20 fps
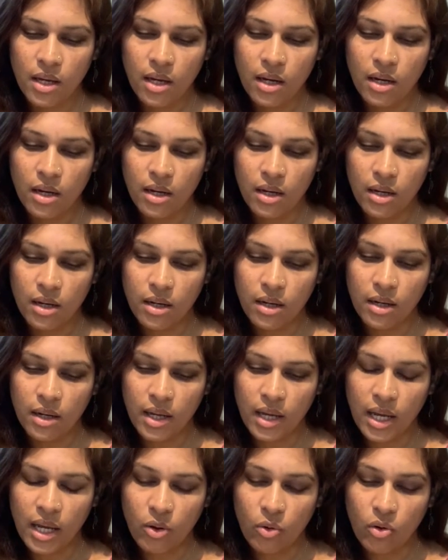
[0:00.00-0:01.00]
Uh,
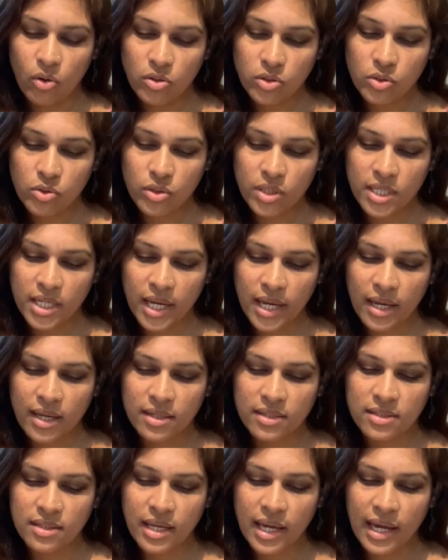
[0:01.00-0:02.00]
also, it
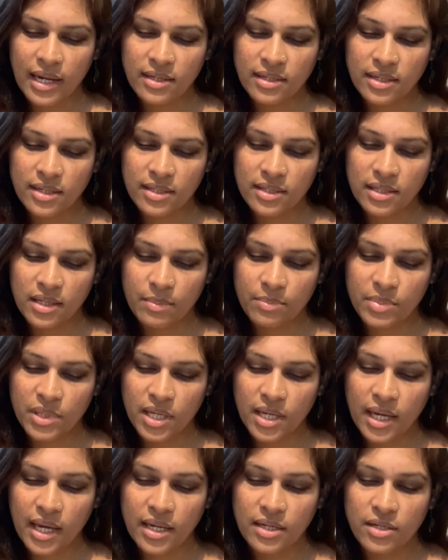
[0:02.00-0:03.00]
has
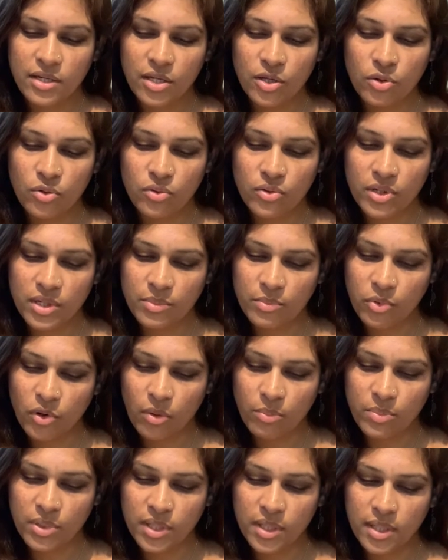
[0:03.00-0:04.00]
antiseptic and deodorant
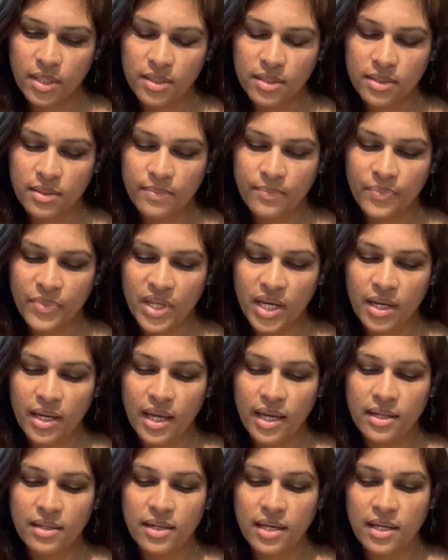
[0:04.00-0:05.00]
properties.
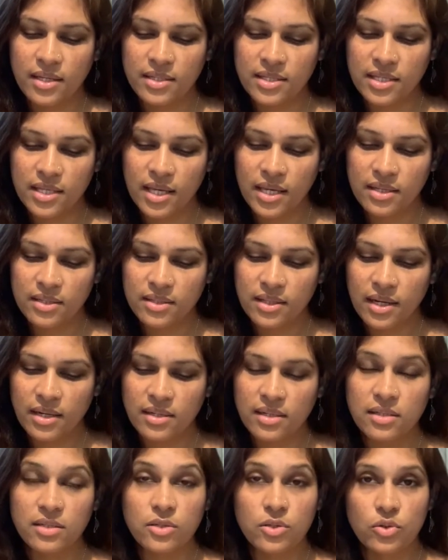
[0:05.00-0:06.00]
Again, it says that
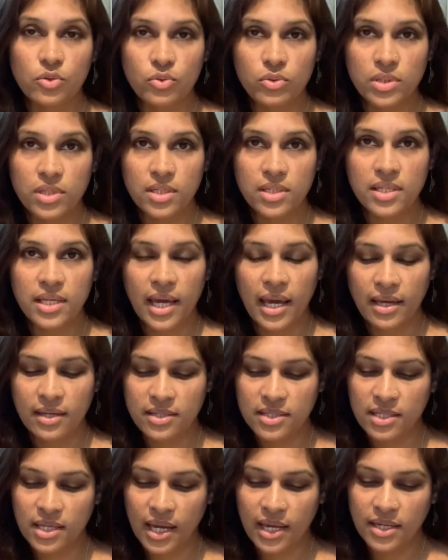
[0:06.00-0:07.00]
it soothes
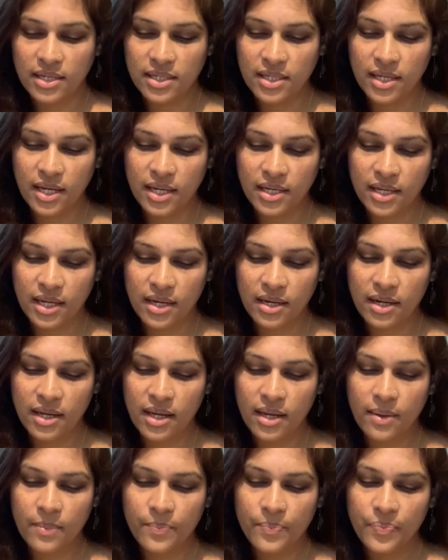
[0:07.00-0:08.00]
anxiety and
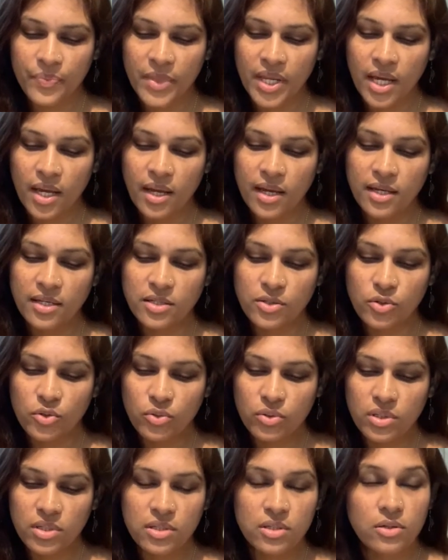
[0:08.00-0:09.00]
headache. It
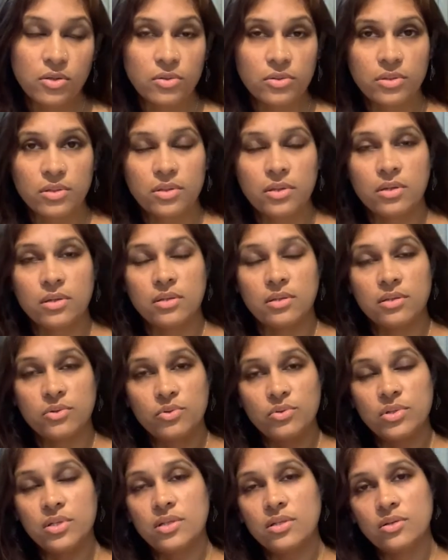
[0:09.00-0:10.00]
soothes your, uh,
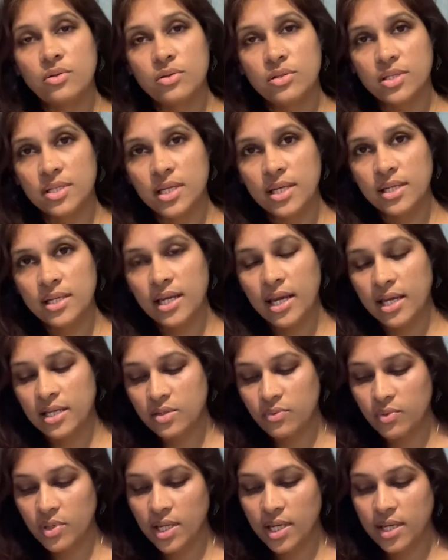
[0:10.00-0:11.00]
soothes your skin as
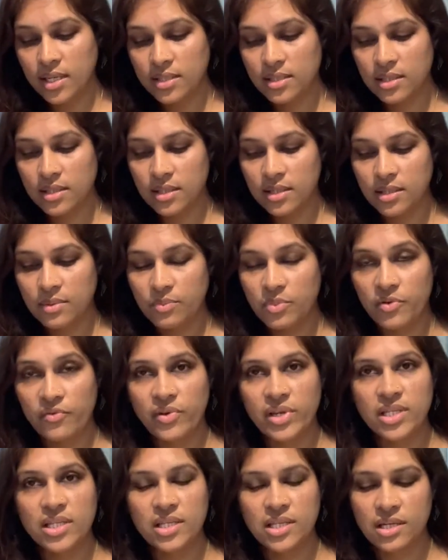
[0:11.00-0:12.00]
well as it
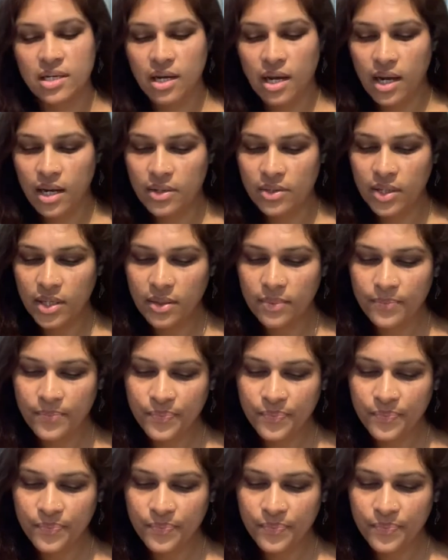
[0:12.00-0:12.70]
prevents scarring